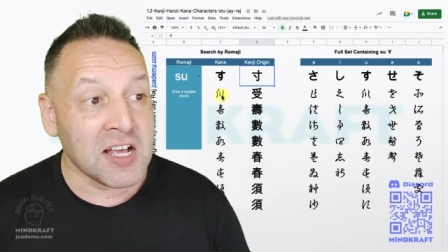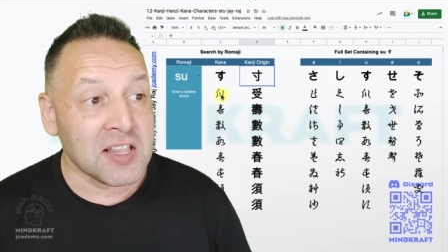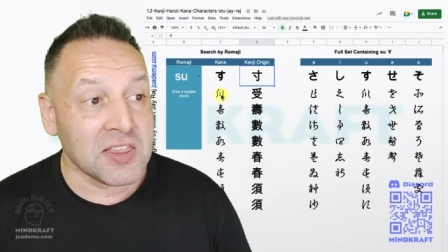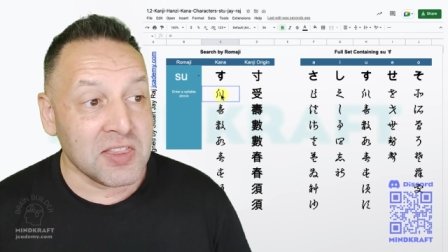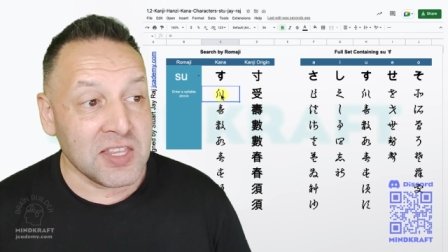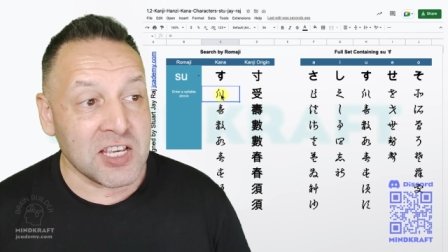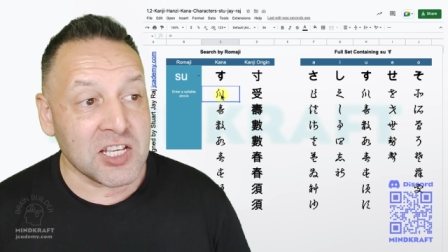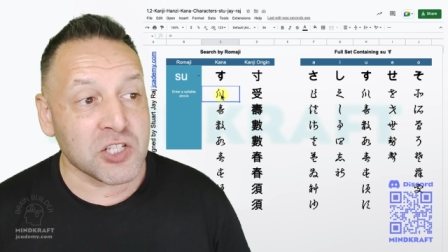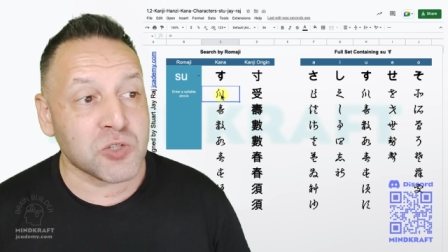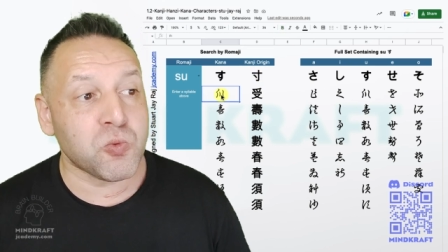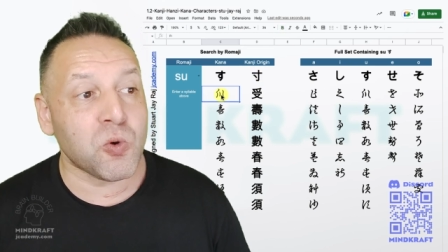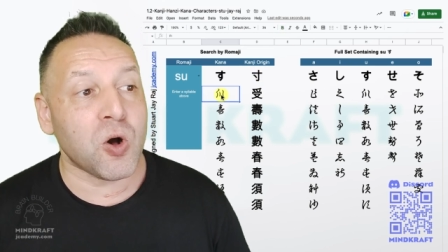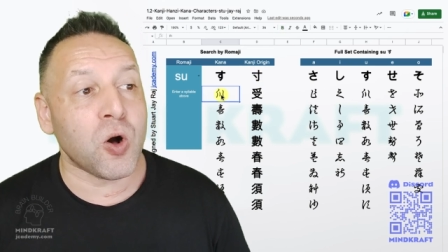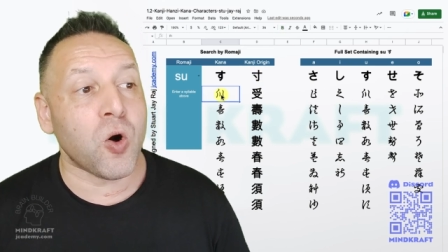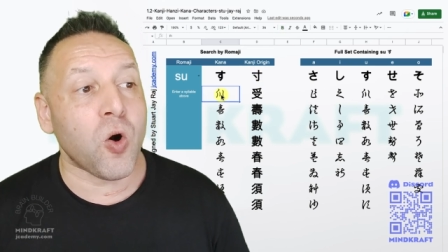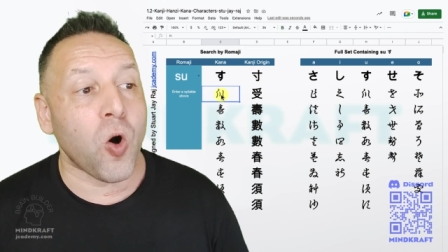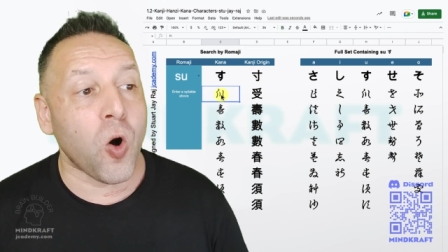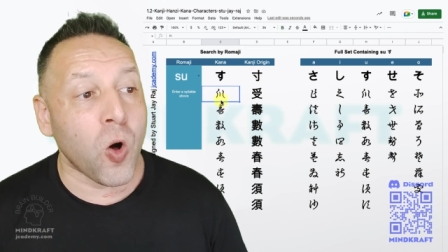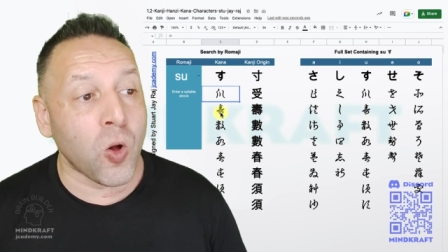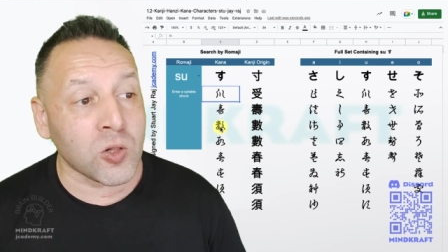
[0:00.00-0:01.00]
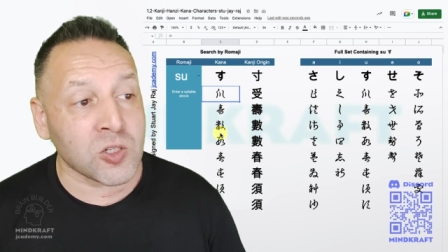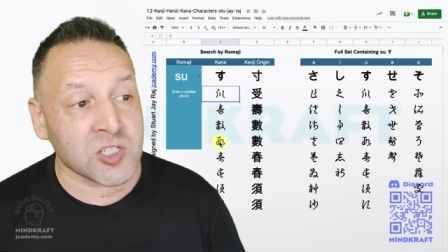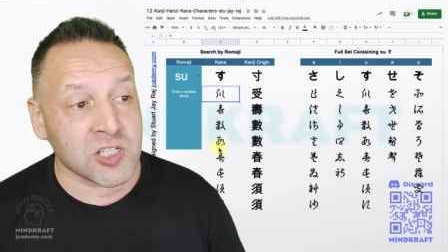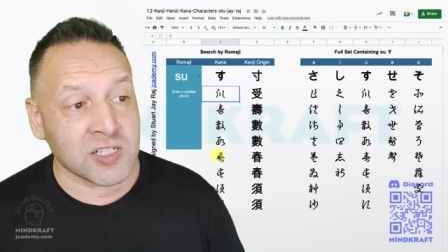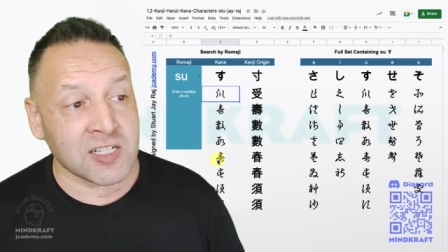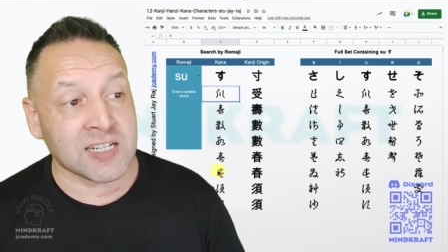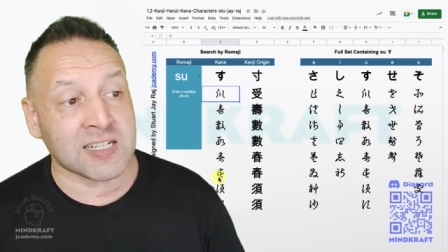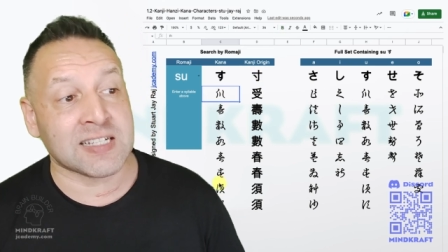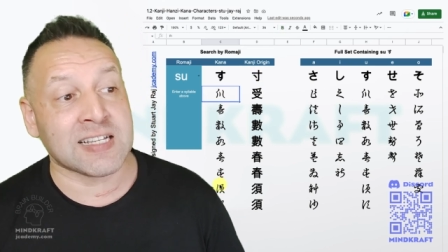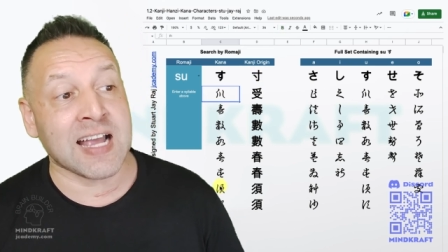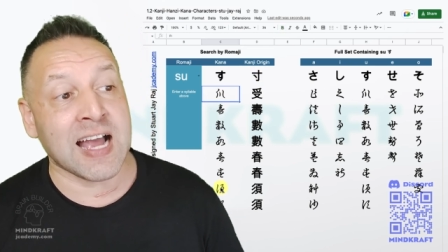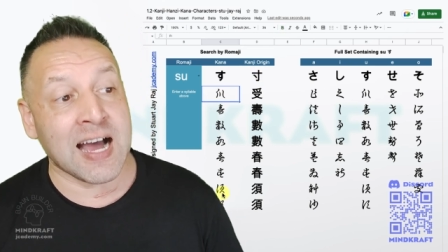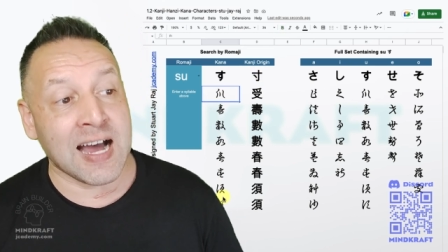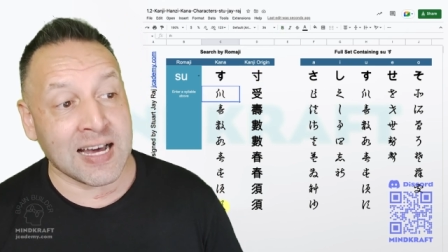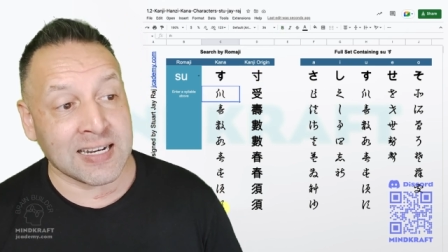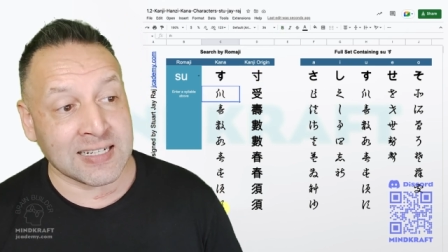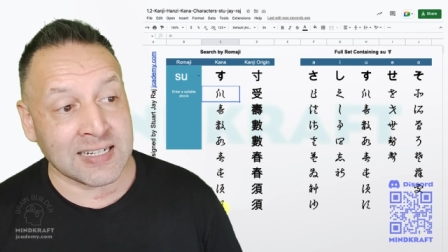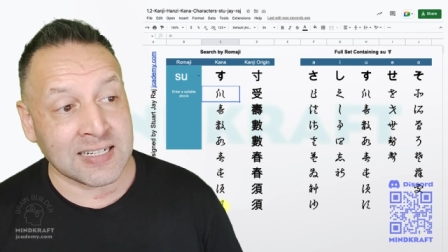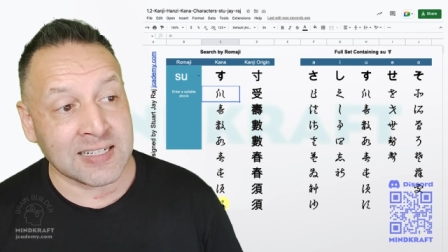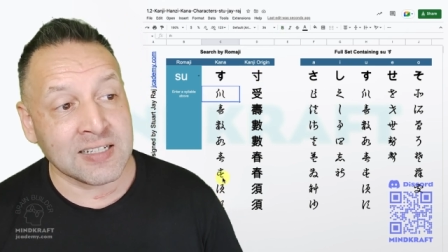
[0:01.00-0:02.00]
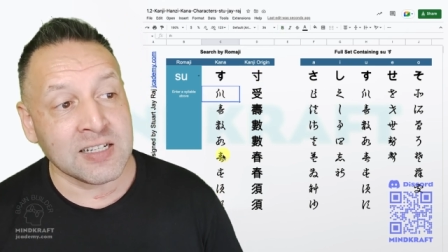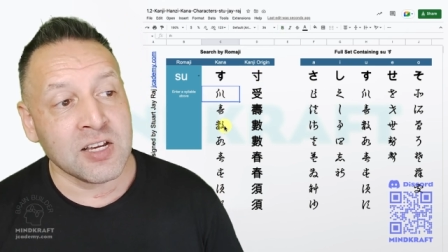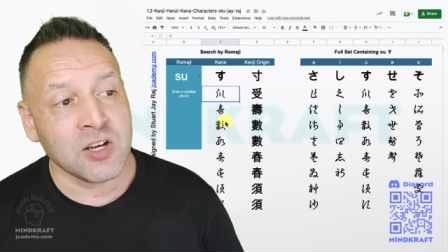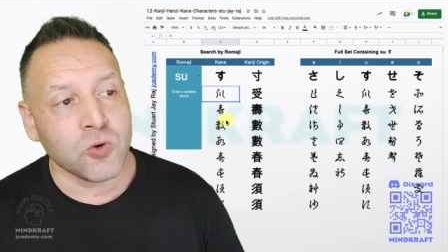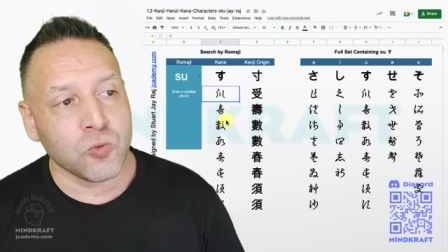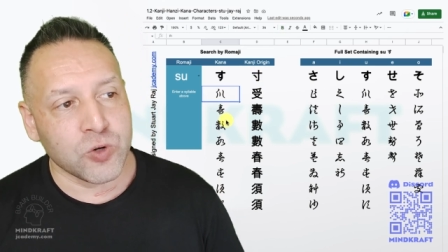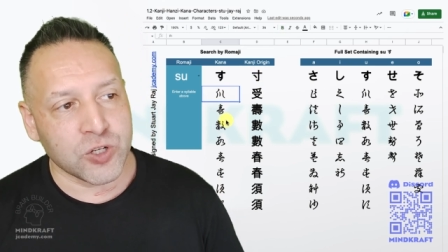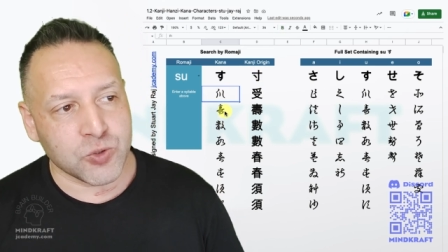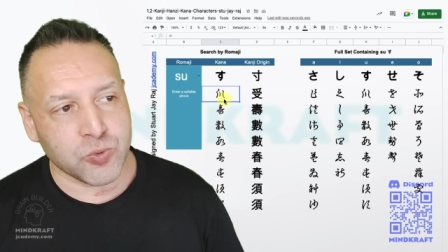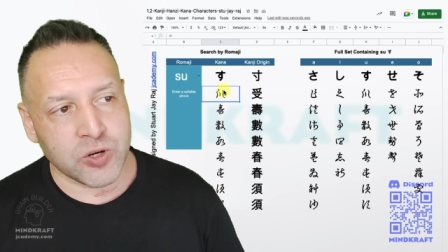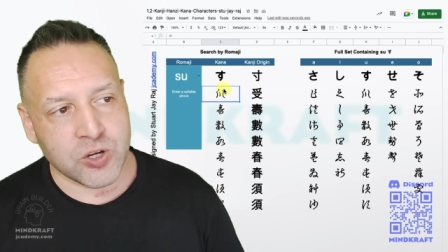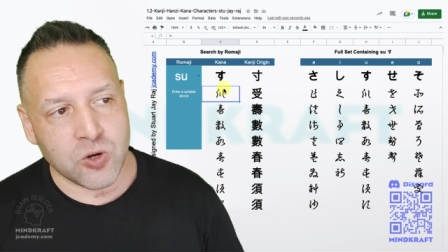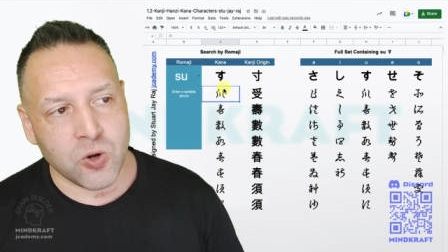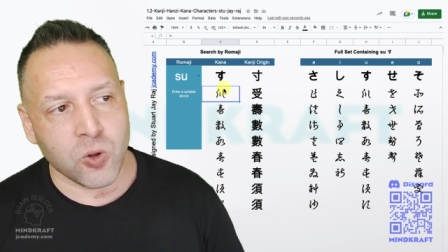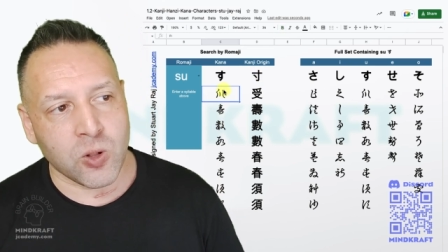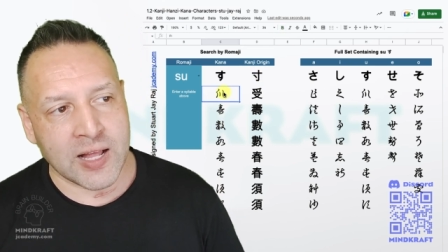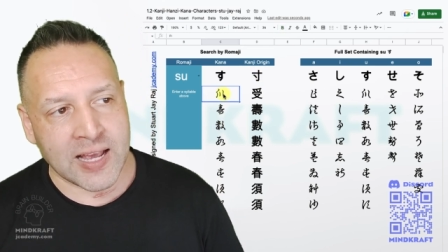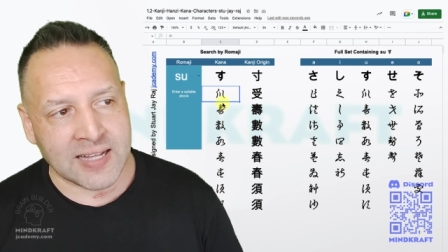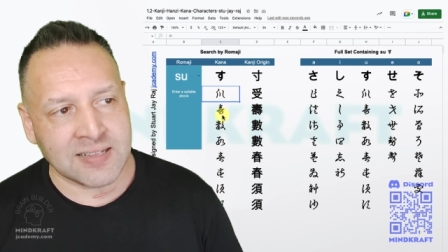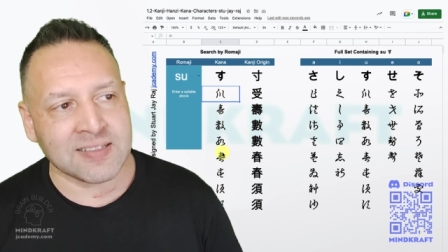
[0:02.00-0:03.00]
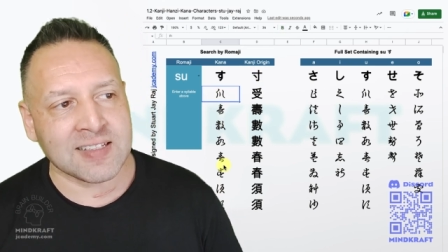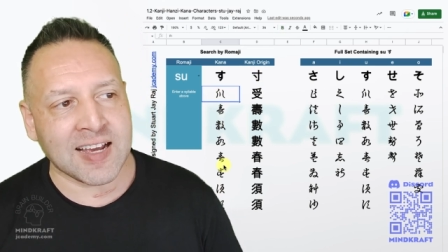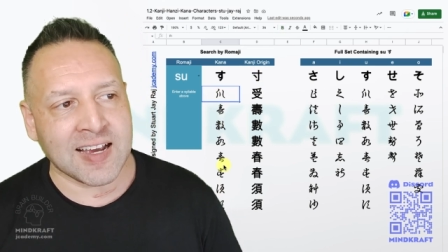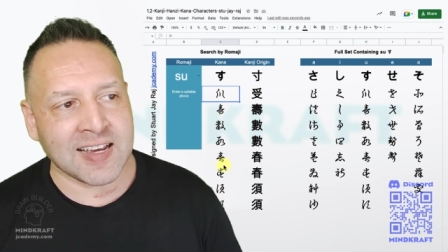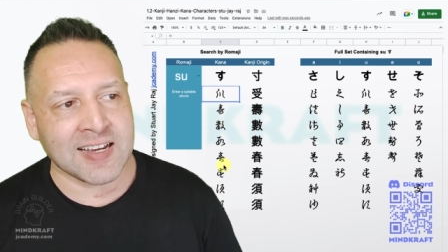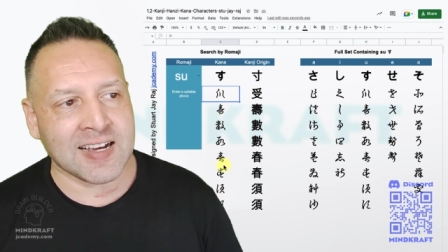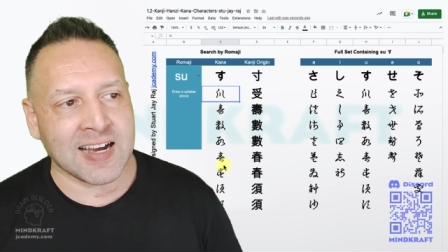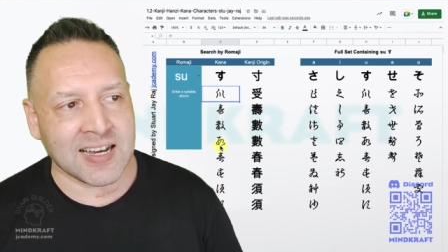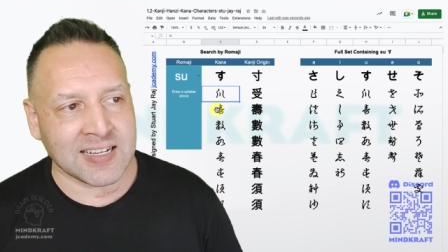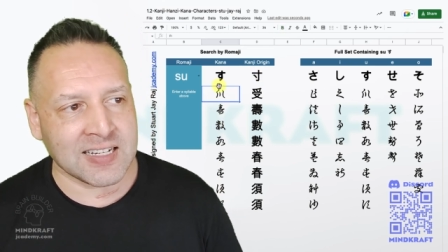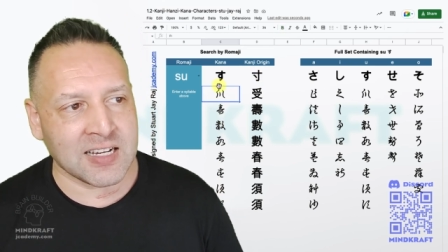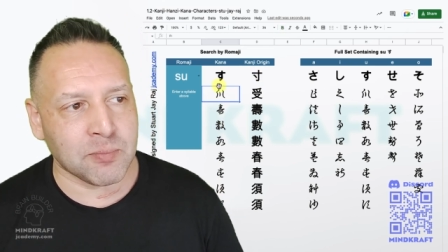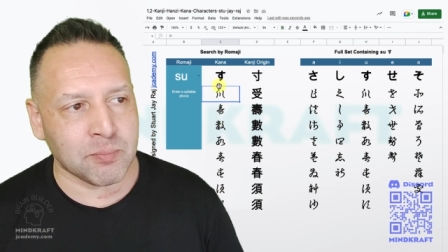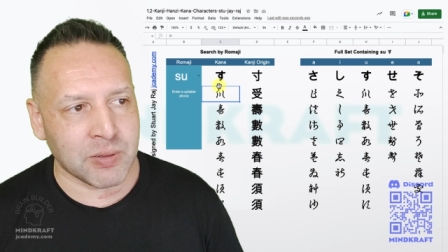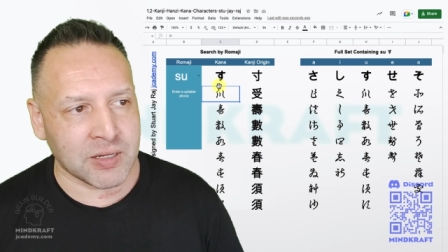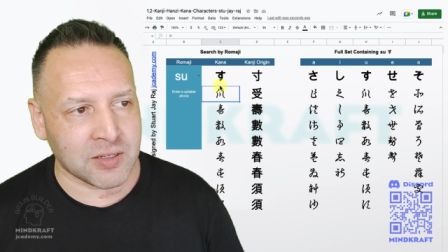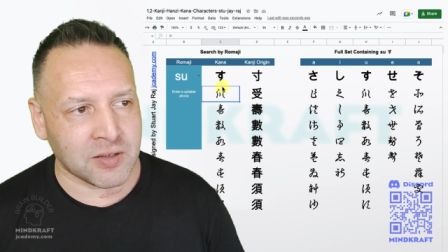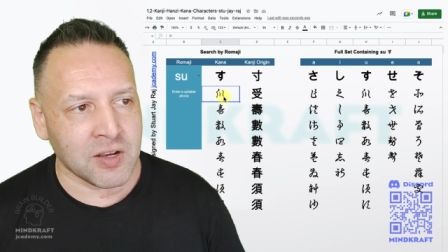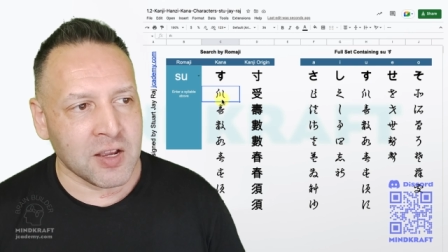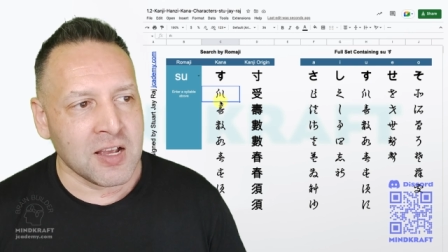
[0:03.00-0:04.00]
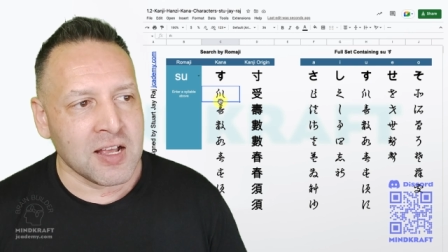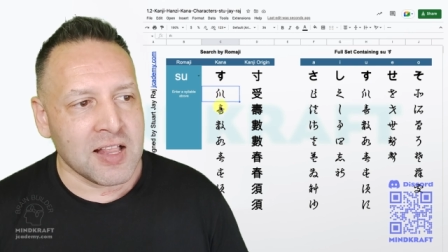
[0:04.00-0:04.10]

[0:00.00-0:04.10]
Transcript: These were alternate kana, which we call hentai kana, but